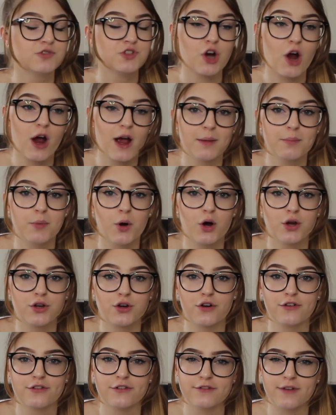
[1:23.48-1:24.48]
tripod
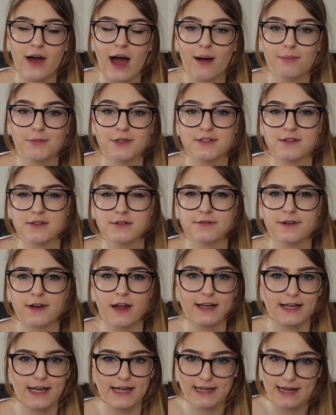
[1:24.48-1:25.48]
off of Amazon for
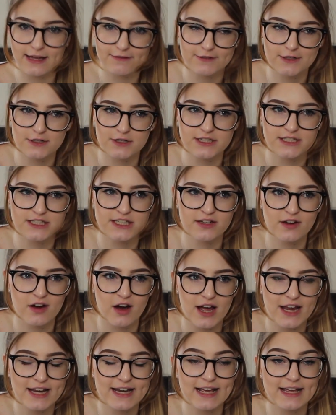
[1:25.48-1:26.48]
like
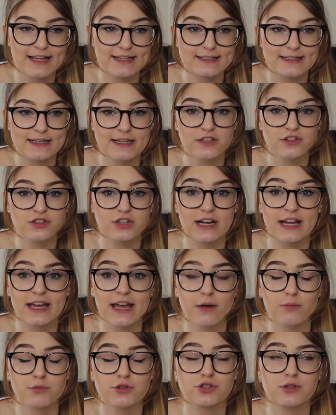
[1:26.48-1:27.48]
$11.99. It's literally,
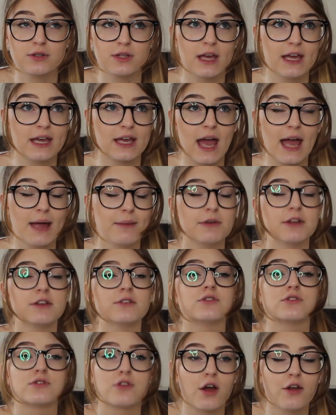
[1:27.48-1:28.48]
it came and
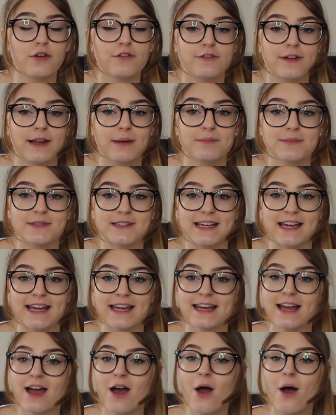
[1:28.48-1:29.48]
it's so
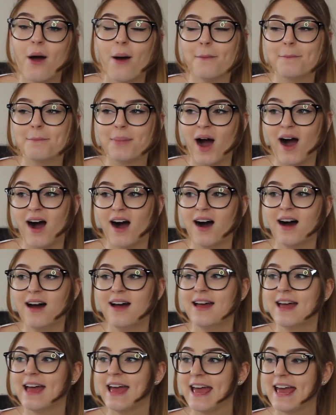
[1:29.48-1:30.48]
flimsy, but
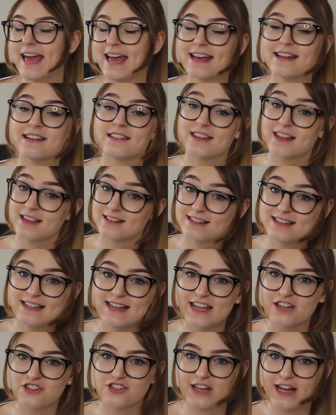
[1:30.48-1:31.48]
it
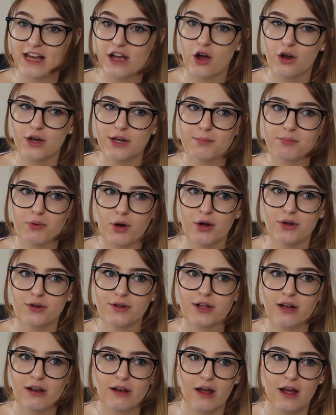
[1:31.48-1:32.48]
literally only
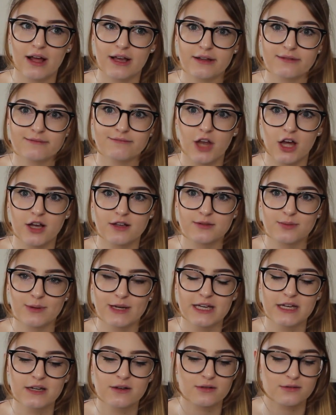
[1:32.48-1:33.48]
broke like last
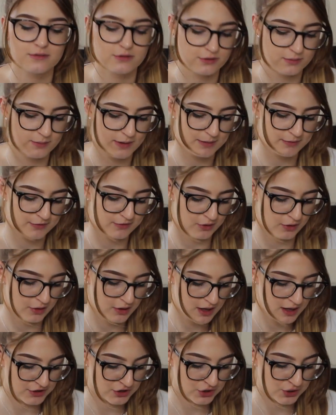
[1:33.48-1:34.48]
week or the week
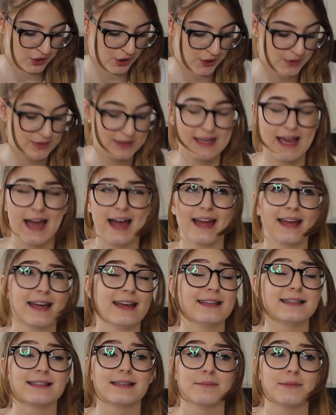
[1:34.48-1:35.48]
before. So yeah,
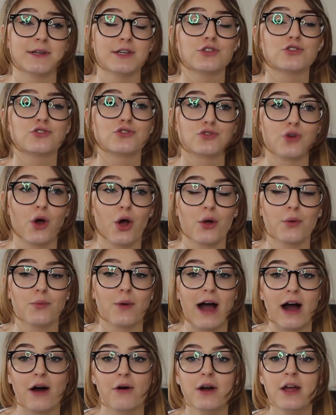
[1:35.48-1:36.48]
it did me so
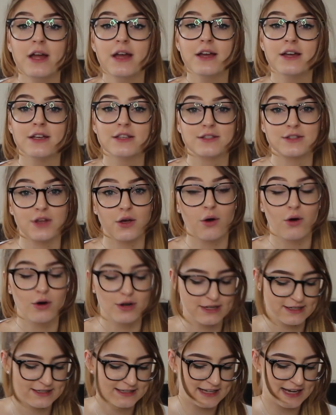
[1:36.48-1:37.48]
well. So
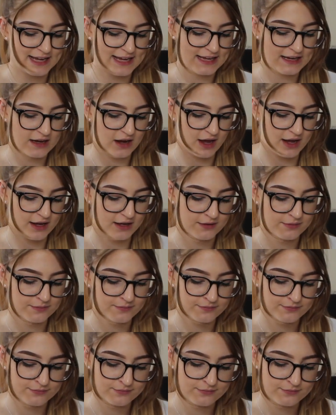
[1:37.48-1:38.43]
honestly, like,